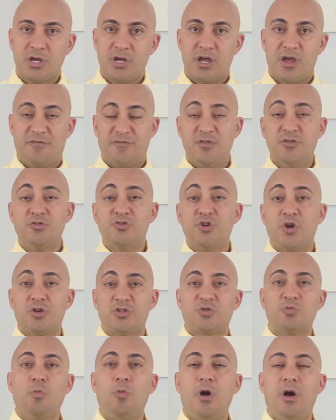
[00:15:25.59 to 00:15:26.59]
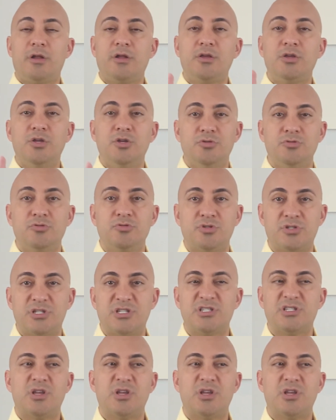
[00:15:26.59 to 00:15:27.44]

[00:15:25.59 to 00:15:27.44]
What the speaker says: if you just want to use this.